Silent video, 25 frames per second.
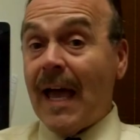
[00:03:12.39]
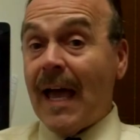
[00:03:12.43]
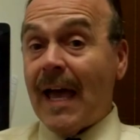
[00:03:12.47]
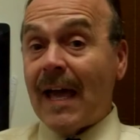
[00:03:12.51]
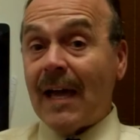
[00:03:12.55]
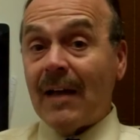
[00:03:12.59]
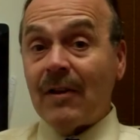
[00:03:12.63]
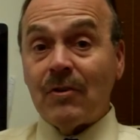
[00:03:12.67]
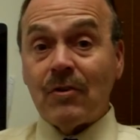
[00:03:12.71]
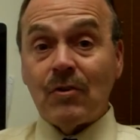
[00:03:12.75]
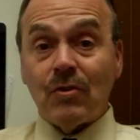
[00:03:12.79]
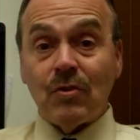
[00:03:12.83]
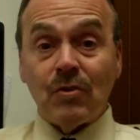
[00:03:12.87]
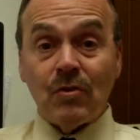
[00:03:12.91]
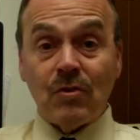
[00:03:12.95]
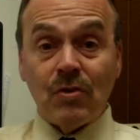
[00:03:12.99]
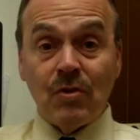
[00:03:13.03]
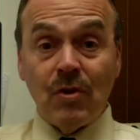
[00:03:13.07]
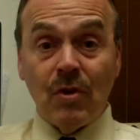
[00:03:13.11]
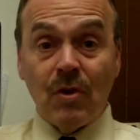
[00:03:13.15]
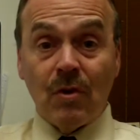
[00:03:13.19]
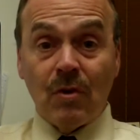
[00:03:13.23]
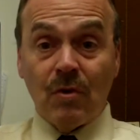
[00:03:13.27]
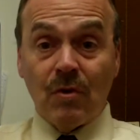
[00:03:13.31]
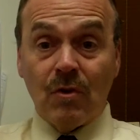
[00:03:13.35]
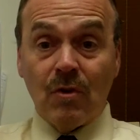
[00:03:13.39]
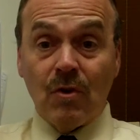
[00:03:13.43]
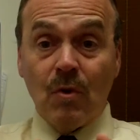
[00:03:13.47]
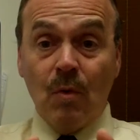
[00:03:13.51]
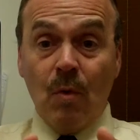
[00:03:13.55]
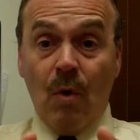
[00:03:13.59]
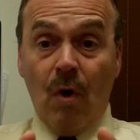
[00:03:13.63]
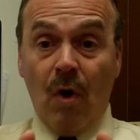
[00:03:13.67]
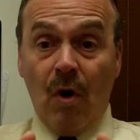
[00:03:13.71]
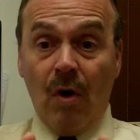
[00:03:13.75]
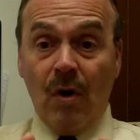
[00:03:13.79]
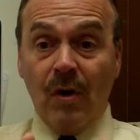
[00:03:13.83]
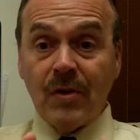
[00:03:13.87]
And
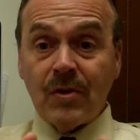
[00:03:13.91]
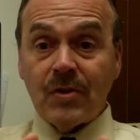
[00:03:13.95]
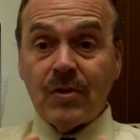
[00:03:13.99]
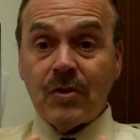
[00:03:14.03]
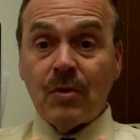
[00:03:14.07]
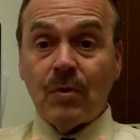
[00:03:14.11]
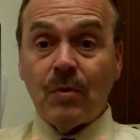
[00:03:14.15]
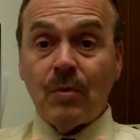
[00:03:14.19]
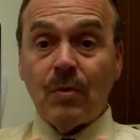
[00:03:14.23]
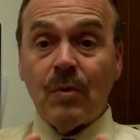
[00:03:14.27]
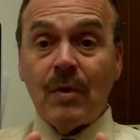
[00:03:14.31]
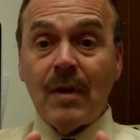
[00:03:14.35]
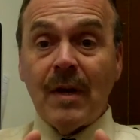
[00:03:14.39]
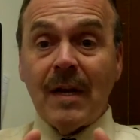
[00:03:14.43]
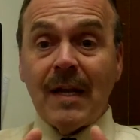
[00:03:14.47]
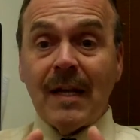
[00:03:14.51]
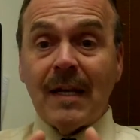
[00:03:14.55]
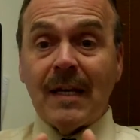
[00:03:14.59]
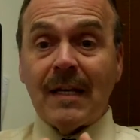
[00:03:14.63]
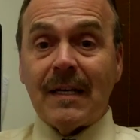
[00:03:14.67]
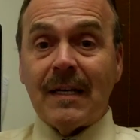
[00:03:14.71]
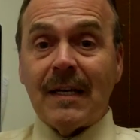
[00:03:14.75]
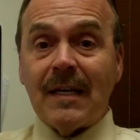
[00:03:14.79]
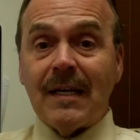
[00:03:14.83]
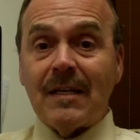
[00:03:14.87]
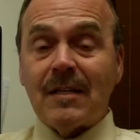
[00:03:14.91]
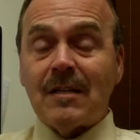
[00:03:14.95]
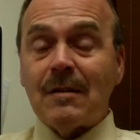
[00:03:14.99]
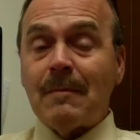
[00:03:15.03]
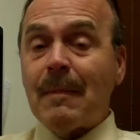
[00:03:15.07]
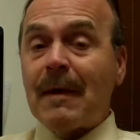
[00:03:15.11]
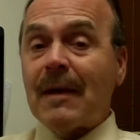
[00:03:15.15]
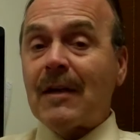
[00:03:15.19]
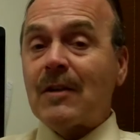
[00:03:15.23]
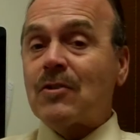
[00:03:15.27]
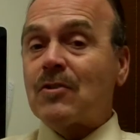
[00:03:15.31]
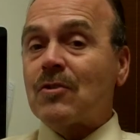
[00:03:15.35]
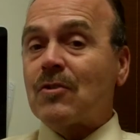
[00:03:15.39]
you also need to
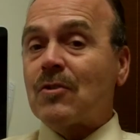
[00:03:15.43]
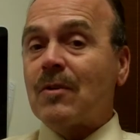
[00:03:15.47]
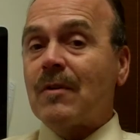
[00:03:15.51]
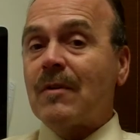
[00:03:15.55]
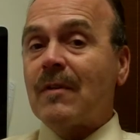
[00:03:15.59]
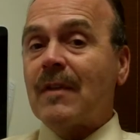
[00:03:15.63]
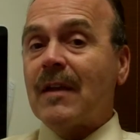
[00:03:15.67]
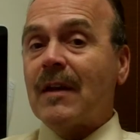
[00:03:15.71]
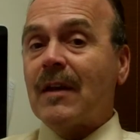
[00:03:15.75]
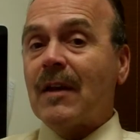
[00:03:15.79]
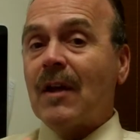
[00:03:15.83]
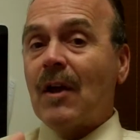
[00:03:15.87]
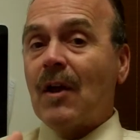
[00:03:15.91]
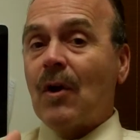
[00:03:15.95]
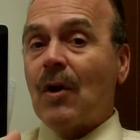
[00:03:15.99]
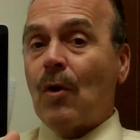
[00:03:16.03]
make sure that